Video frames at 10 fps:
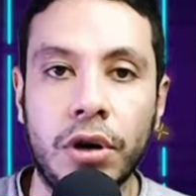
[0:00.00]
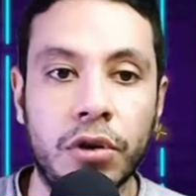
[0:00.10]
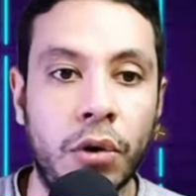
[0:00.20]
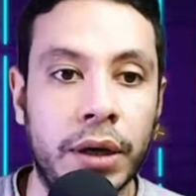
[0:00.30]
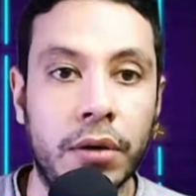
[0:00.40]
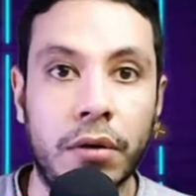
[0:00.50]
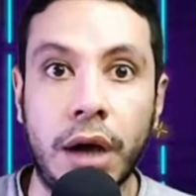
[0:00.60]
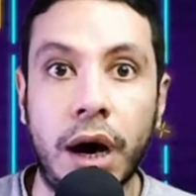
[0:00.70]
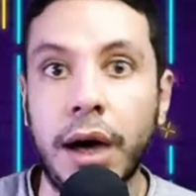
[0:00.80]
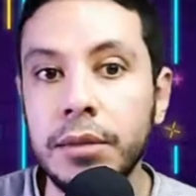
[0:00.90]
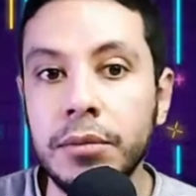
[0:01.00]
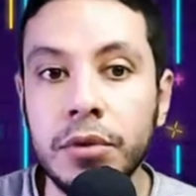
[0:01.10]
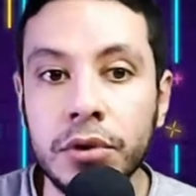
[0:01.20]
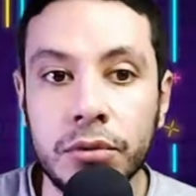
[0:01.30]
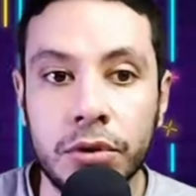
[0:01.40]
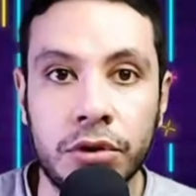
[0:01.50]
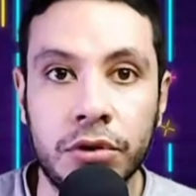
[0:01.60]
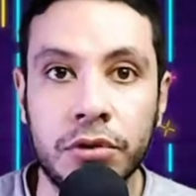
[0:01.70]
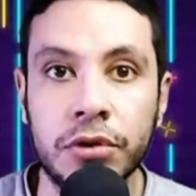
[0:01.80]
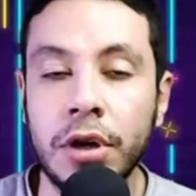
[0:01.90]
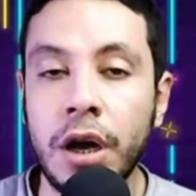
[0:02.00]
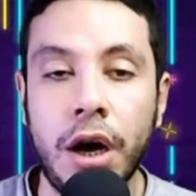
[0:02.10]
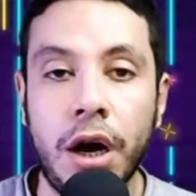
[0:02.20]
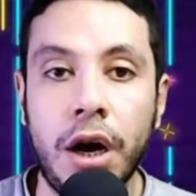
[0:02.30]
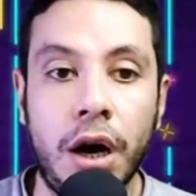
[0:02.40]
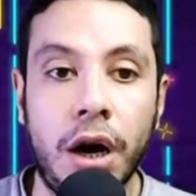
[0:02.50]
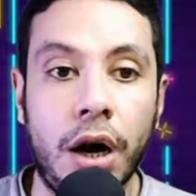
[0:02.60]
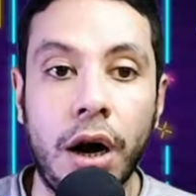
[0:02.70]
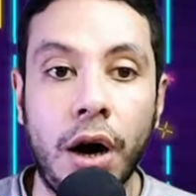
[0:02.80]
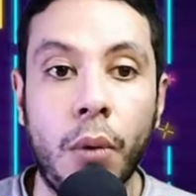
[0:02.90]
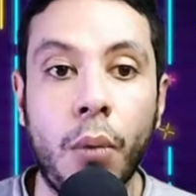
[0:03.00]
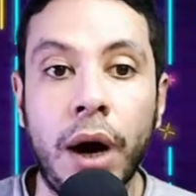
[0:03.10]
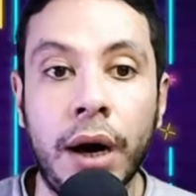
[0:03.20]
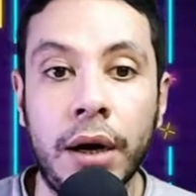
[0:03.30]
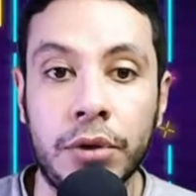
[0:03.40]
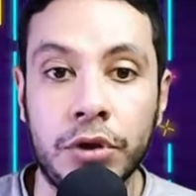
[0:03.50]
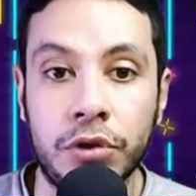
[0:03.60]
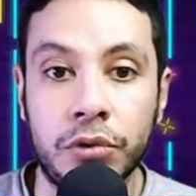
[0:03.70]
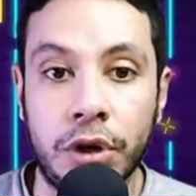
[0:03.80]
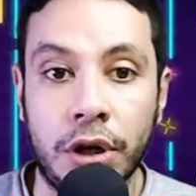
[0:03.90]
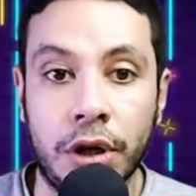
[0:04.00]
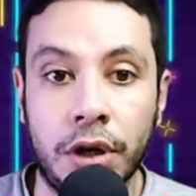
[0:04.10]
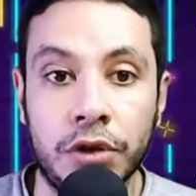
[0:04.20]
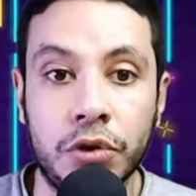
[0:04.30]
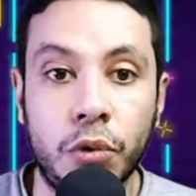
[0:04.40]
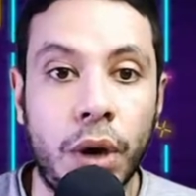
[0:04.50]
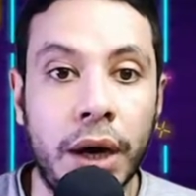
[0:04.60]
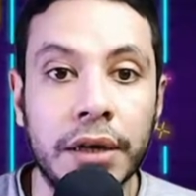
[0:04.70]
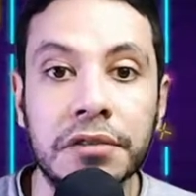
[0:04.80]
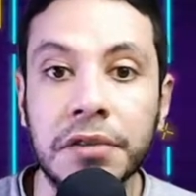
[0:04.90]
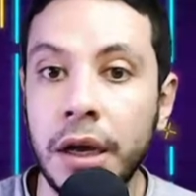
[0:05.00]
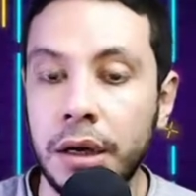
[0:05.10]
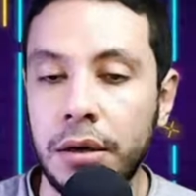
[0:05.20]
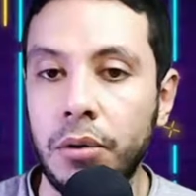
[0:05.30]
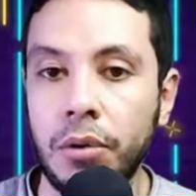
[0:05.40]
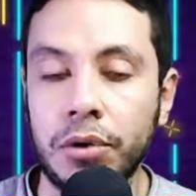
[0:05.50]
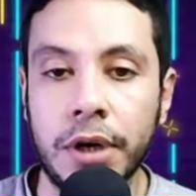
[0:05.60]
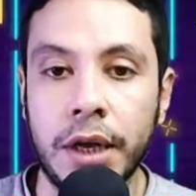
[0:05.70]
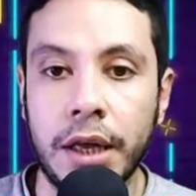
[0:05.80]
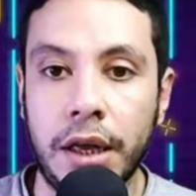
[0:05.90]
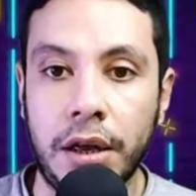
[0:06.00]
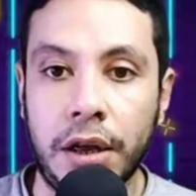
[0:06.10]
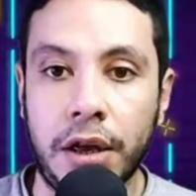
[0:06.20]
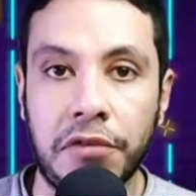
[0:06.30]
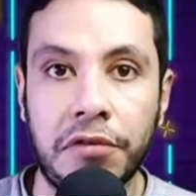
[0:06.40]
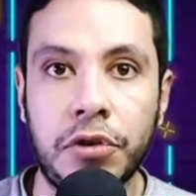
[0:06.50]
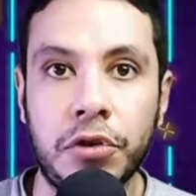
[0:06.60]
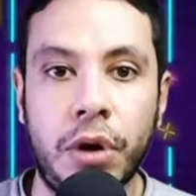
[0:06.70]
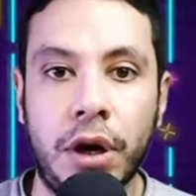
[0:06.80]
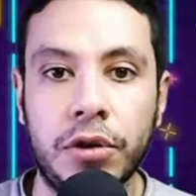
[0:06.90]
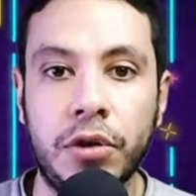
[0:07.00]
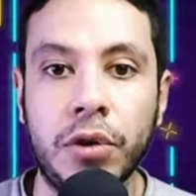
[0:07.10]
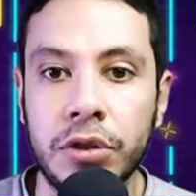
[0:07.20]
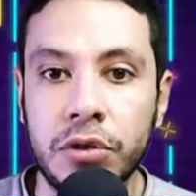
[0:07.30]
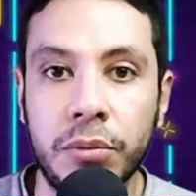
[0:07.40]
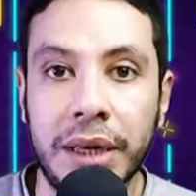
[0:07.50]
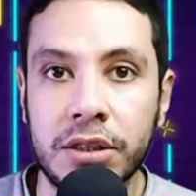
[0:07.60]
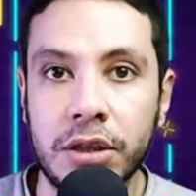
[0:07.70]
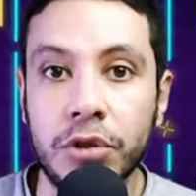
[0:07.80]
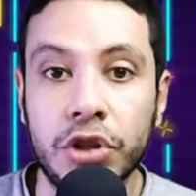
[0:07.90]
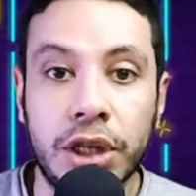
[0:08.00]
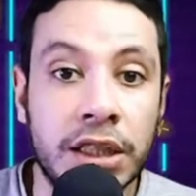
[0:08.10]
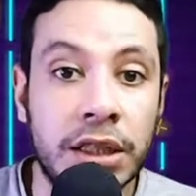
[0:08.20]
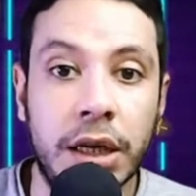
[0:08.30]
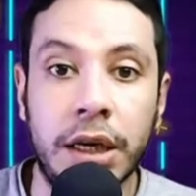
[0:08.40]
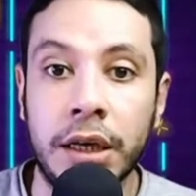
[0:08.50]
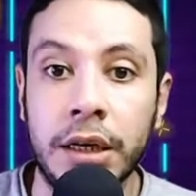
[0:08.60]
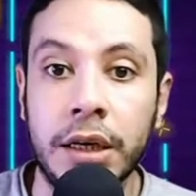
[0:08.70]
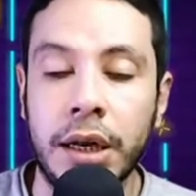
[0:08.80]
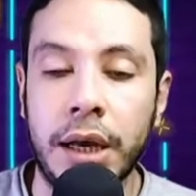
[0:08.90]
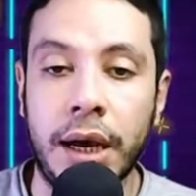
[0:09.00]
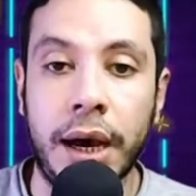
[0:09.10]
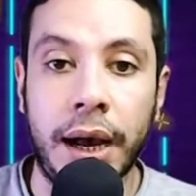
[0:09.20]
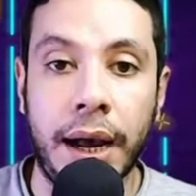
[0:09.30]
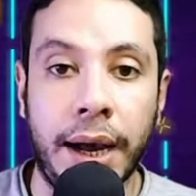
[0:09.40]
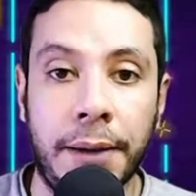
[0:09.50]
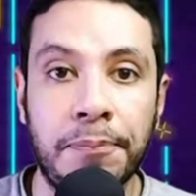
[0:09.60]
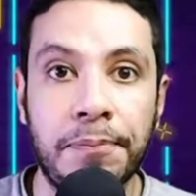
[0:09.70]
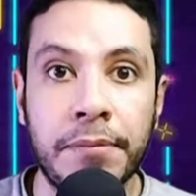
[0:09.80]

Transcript: are going on a honeymoon with your new wife, or if you are going to make some checks in a